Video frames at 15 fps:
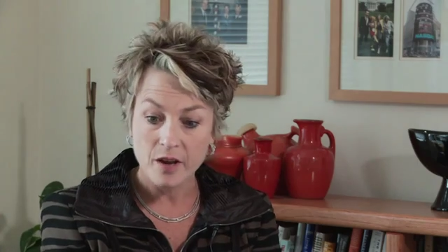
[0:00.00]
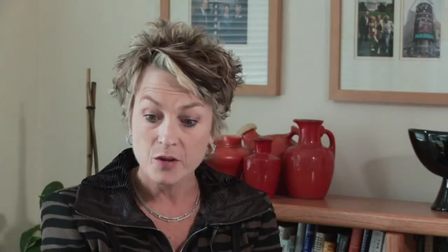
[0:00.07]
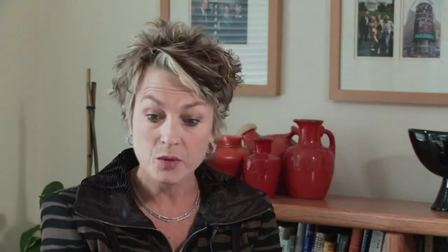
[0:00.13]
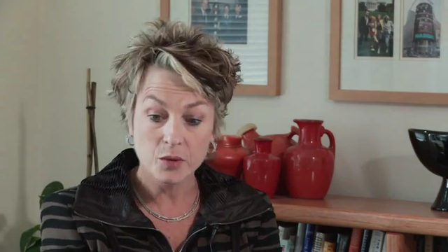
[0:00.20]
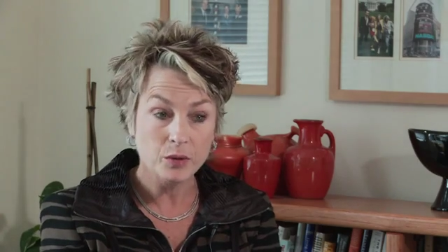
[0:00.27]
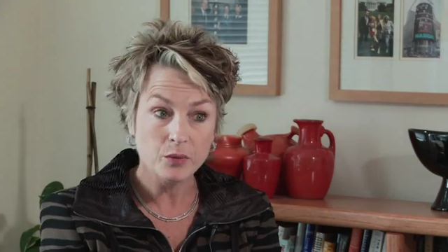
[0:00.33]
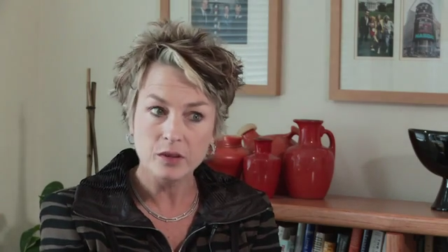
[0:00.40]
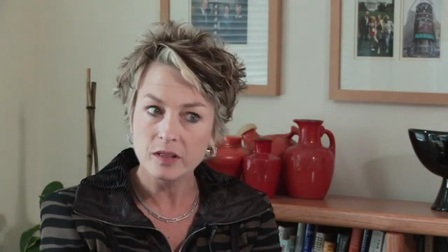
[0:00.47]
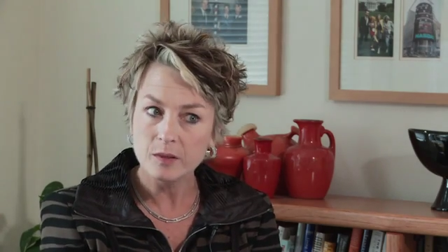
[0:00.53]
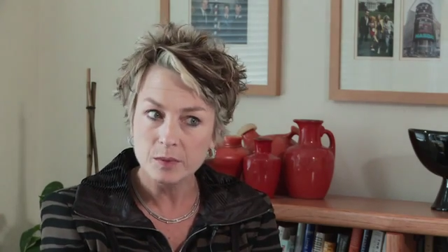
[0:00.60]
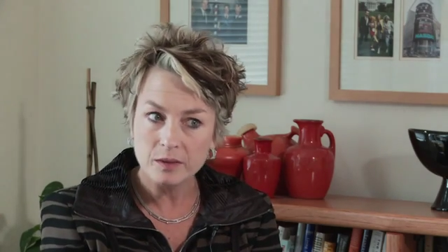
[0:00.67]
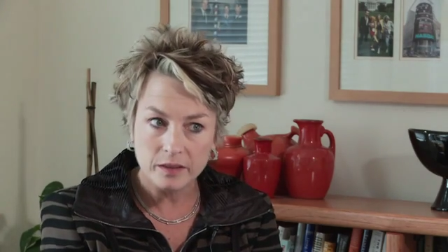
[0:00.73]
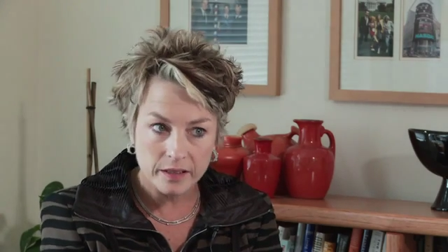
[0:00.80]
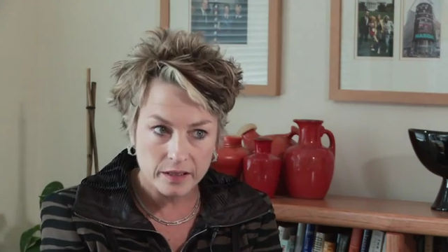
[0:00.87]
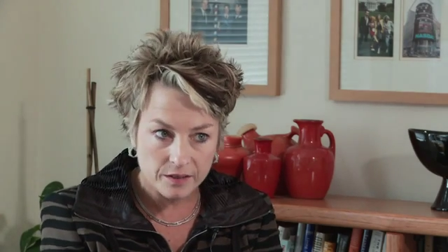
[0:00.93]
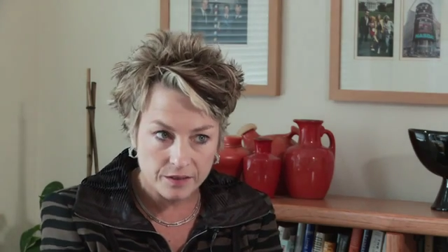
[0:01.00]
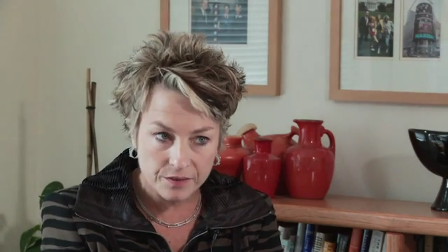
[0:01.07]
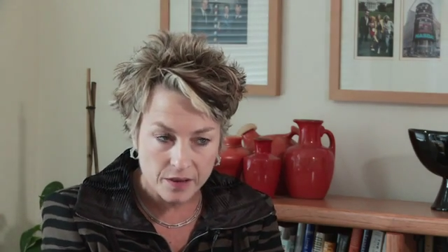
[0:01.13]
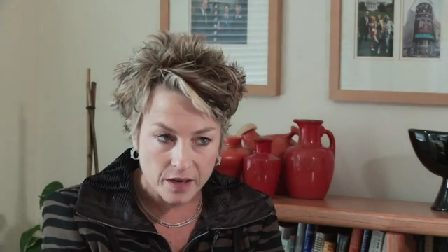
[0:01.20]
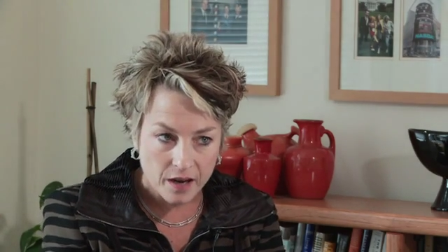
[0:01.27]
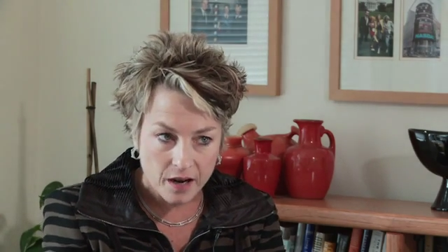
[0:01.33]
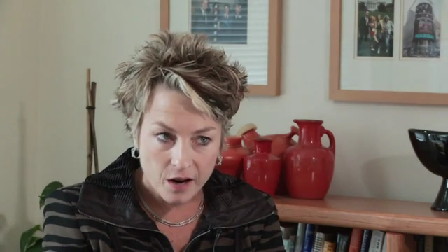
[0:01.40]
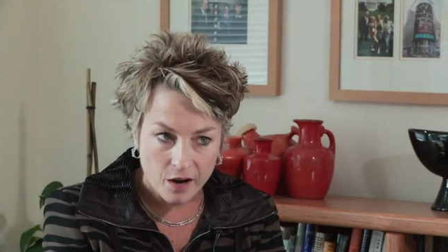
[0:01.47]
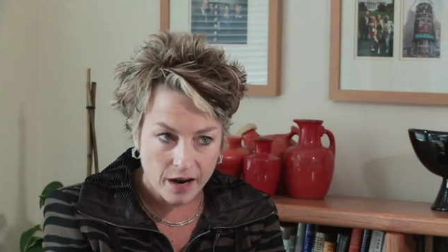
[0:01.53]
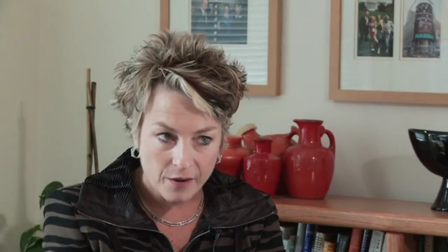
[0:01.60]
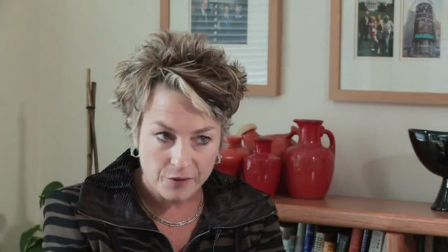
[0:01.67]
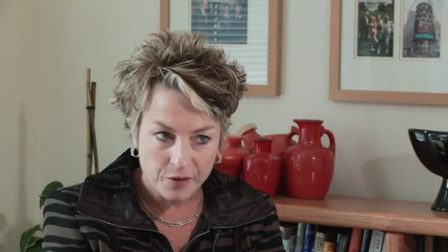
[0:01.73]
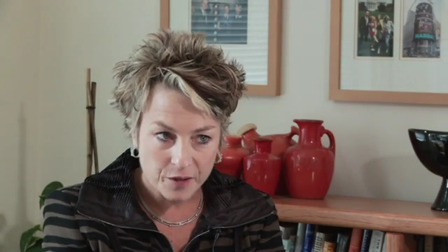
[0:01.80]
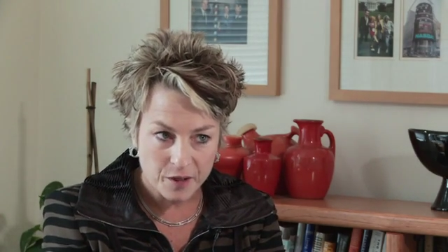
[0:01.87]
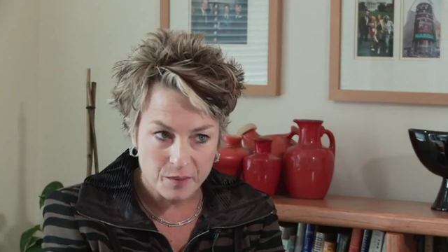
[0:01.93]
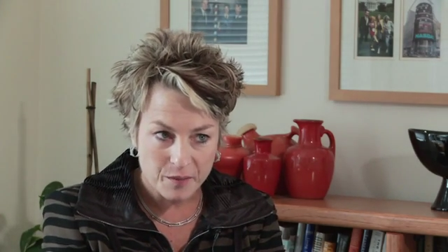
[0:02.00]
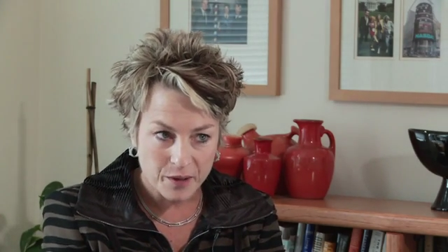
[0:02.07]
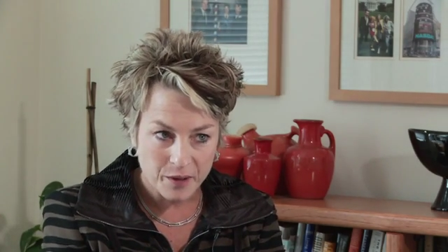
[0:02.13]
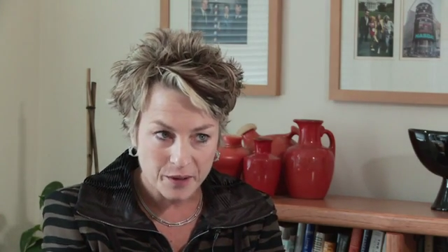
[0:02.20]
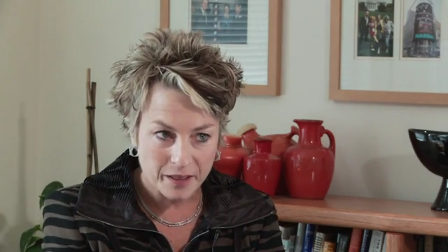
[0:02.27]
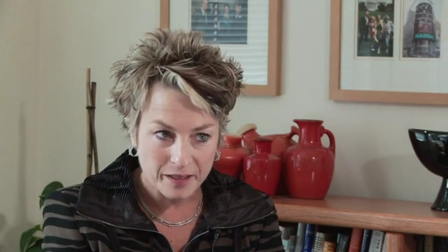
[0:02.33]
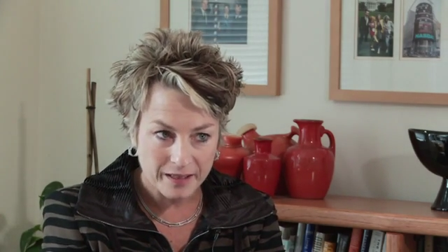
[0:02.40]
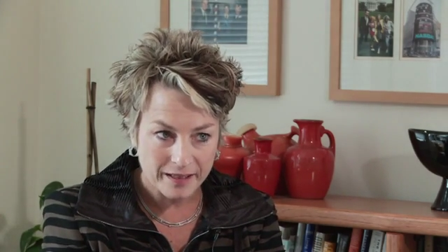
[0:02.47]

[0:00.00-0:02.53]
Do we really believe our African American